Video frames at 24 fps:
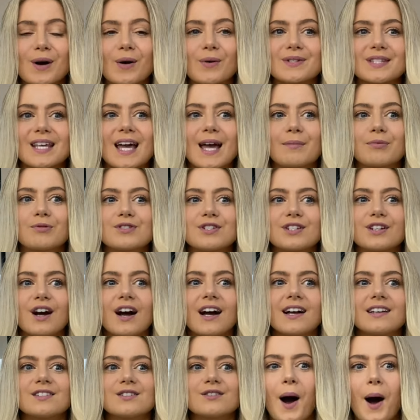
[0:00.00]
I was able to
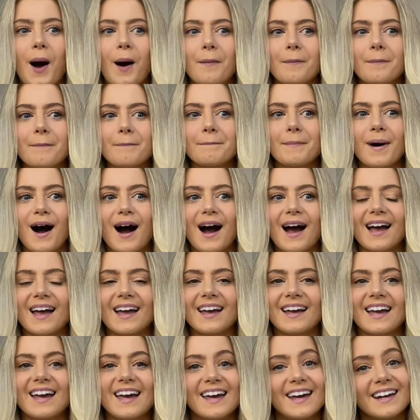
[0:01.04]
kind of up
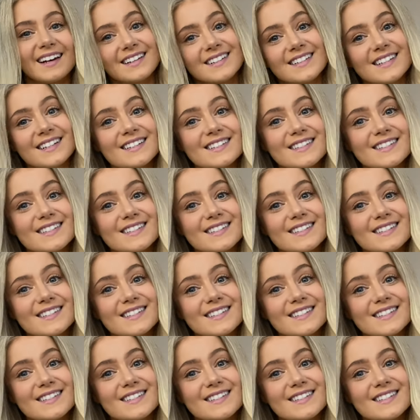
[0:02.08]
my editing